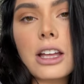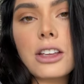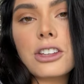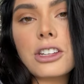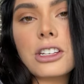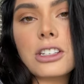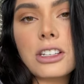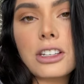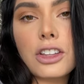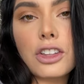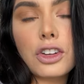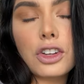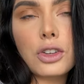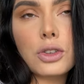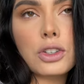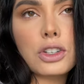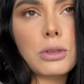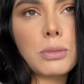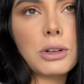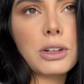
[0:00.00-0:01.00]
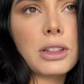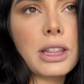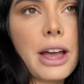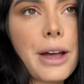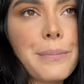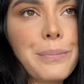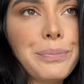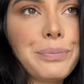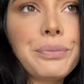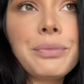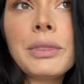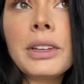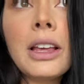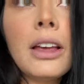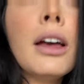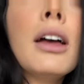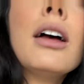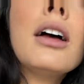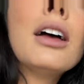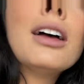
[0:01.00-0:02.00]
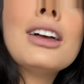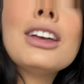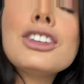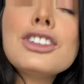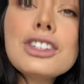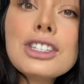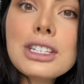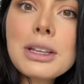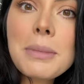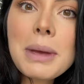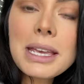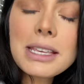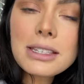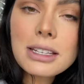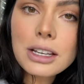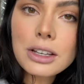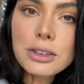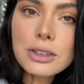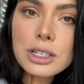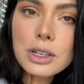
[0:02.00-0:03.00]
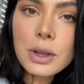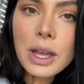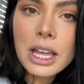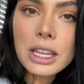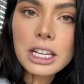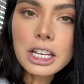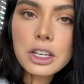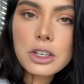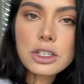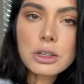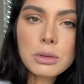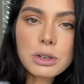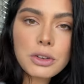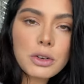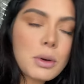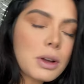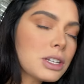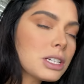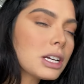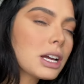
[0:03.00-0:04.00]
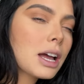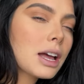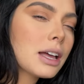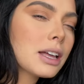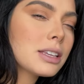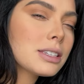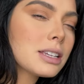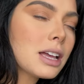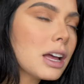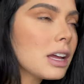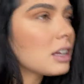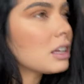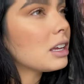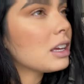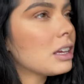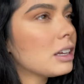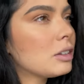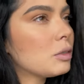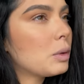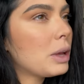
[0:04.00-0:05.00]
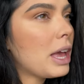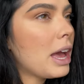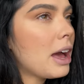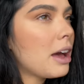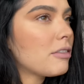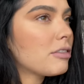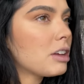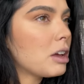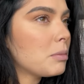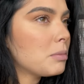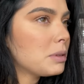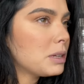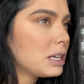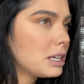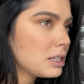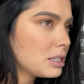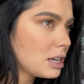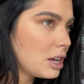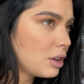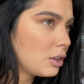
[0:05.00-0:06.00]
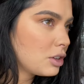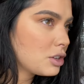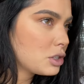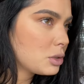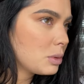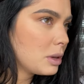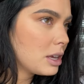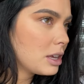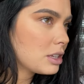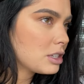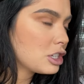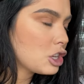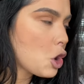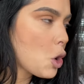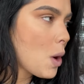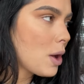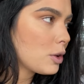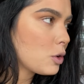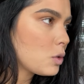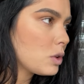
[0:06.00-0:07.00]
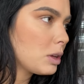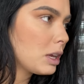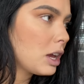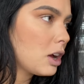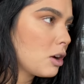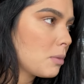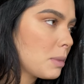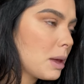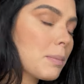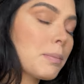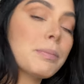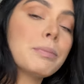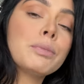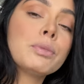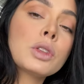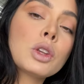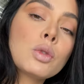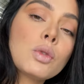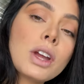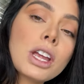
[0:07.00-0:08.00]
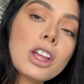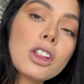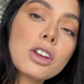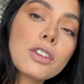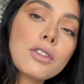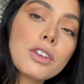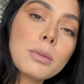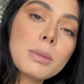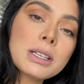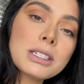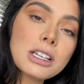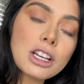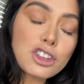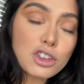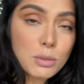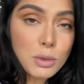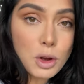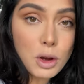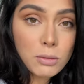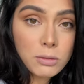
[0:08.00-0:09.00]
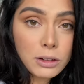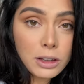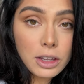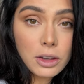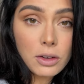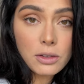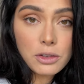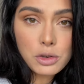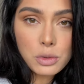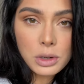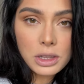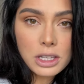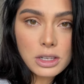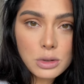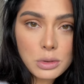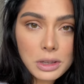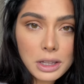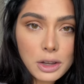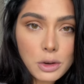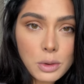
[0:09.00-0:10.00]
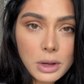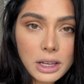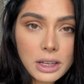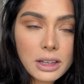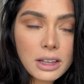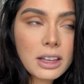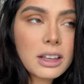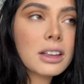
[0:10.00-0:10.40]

She's another YouTuber that it's just amazing. So yeah, thank you so much for watching, guys. We have company in town this week, and so I'm going to get on my regular filming schedule, but hopefully you enjoyed this really quick